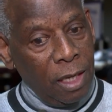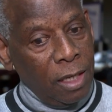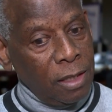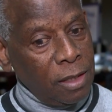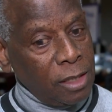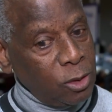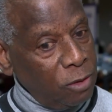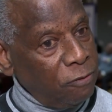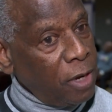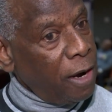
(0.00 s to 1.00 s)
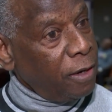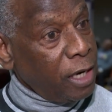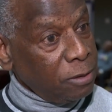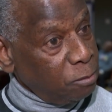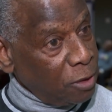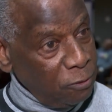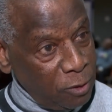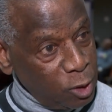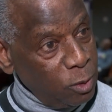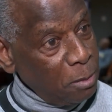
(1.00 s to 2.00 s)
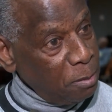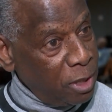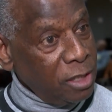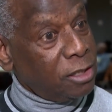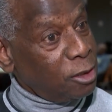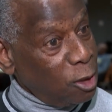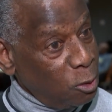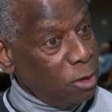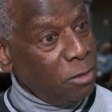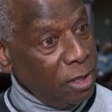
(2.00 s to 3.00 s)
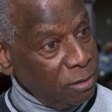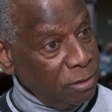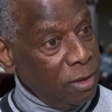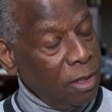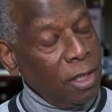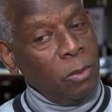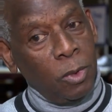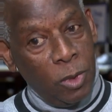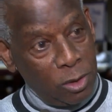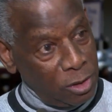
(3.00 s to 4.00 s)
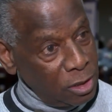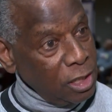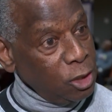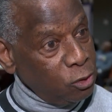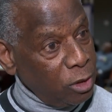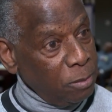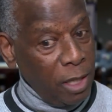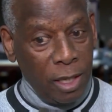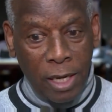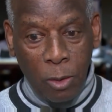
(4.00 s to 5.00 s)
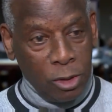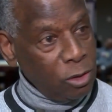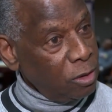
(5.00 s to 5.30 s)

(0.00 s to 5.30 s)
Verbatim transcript: And I saw the flyer and I convinced one of my buddies to go with me. We went on a ski trip and I was